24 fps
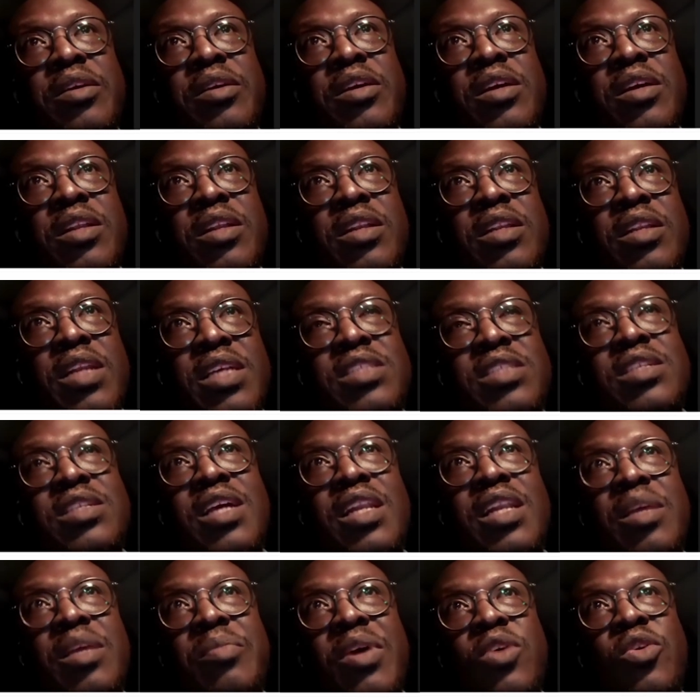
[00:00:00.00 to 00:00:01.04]
National
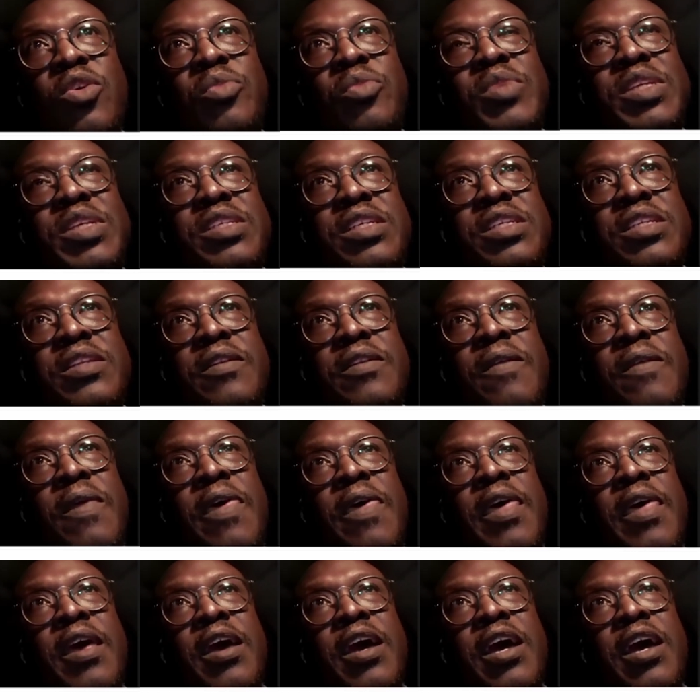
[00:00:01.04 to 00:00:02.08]
Labour Commission.
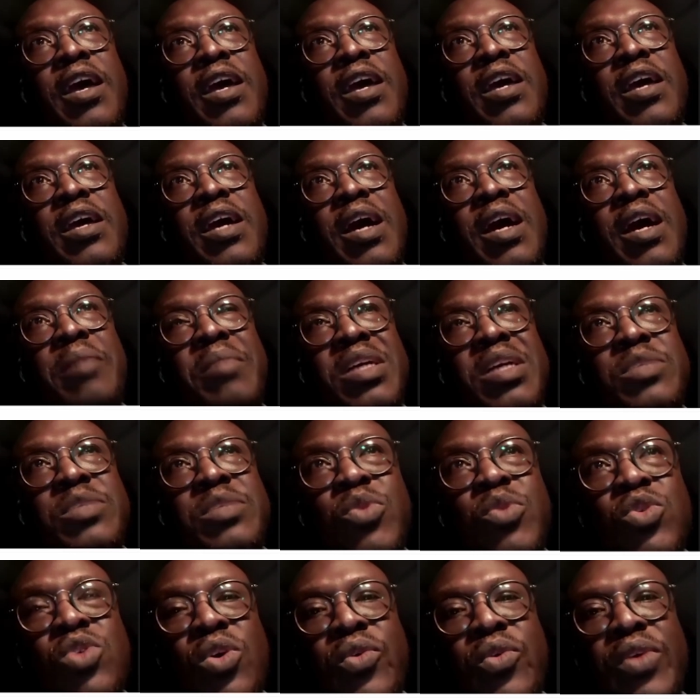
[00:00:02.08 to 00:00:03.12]
Uh, I must
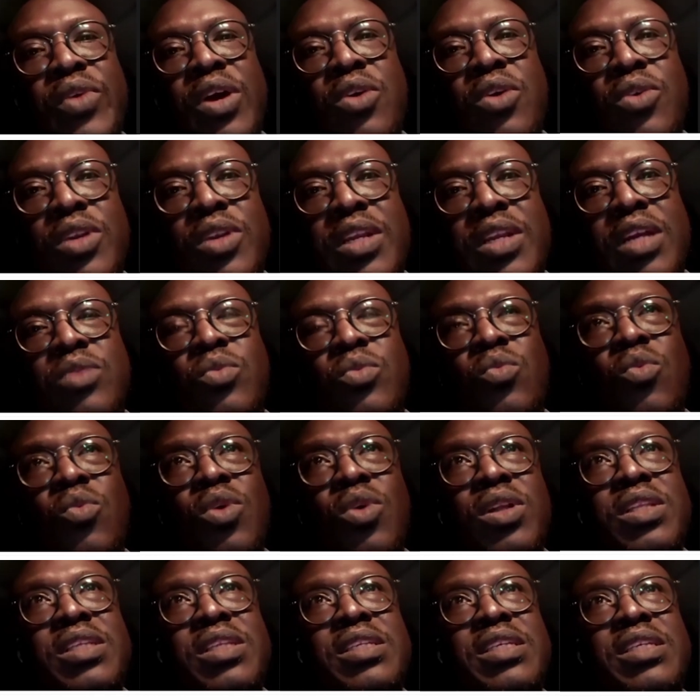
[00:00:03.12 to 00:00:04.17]
put on record that
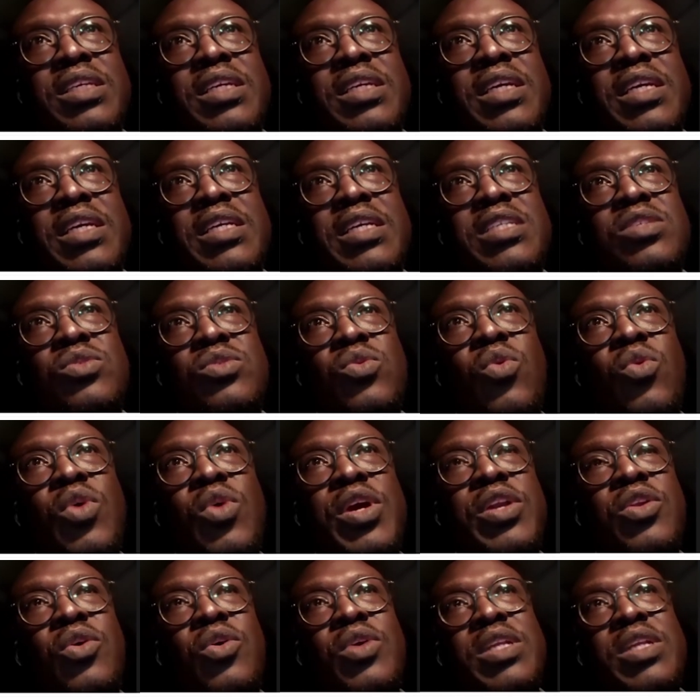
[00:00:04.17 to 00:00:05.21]
what is
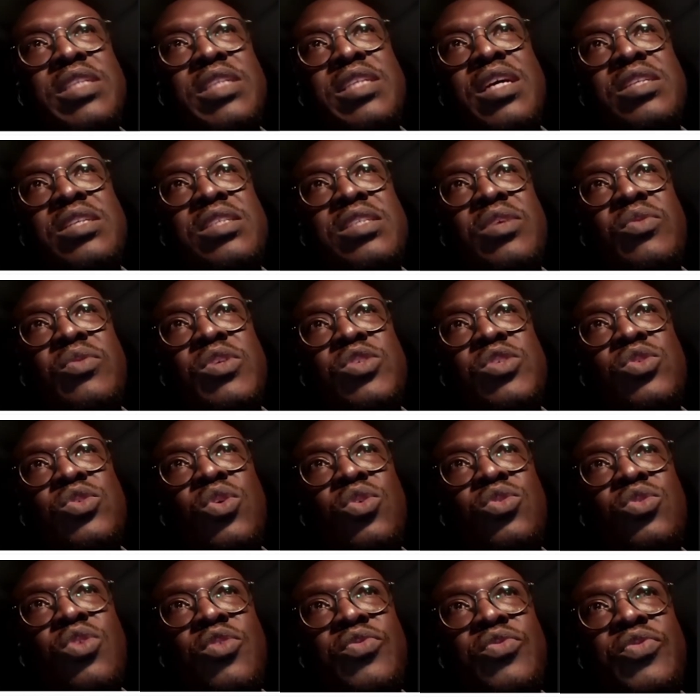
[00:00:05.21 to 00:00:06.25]
going on is as a
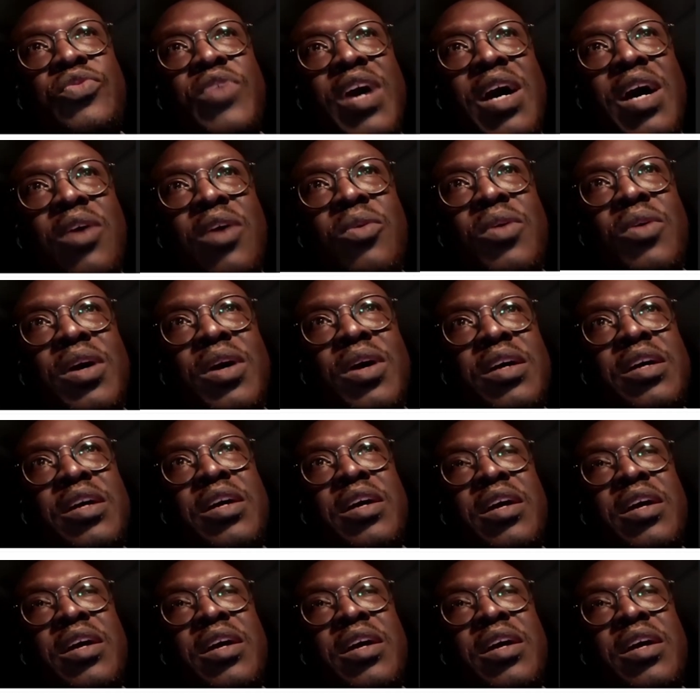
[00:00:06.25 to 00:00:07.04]
result of our